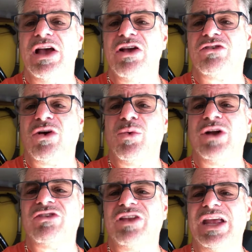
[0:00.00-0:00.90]
So
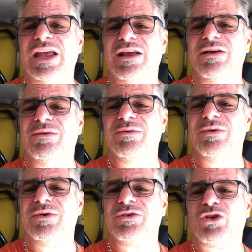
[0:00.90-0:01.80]
once the
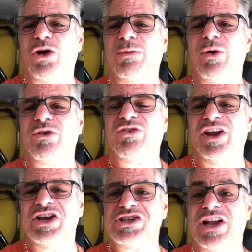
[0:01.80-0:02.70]
turbo is
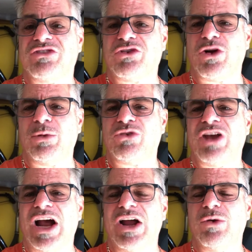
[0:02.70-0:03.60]
finished, that's the turbo
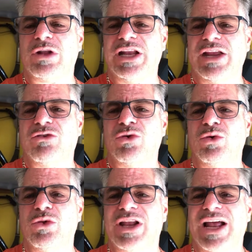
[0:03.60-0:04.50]
tile cleaning
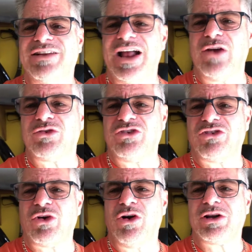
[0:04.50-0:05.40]
tool that I
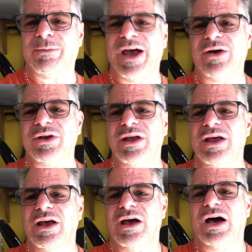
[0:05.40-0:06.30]
just talked about,
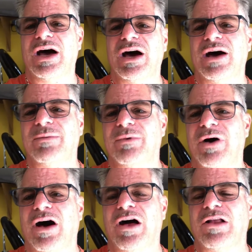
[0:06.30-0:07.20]
uh,
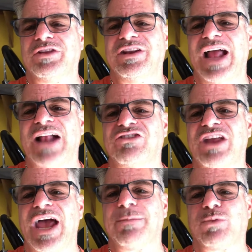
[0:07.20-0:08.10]
I'll detach
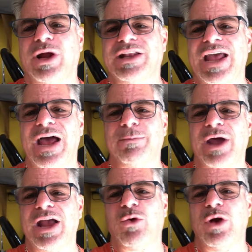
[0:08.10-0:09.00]
that, break down
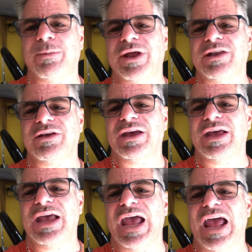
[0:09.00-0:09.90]
my equipment,
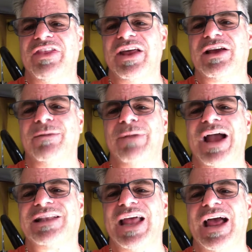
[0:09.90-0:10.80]
and then come
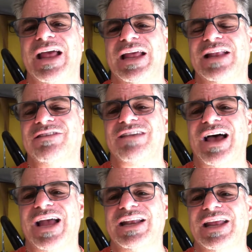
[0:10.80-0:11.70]
back that
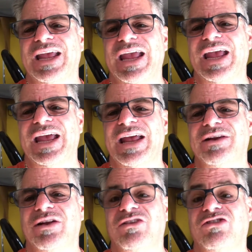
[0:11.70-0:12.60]
inside
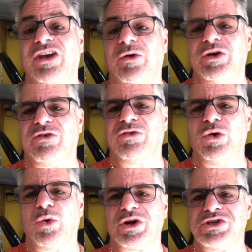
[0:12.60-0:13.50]
and seal your
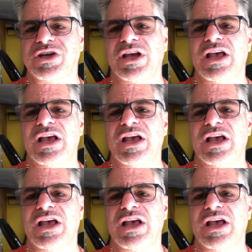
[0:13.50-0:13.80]
floors.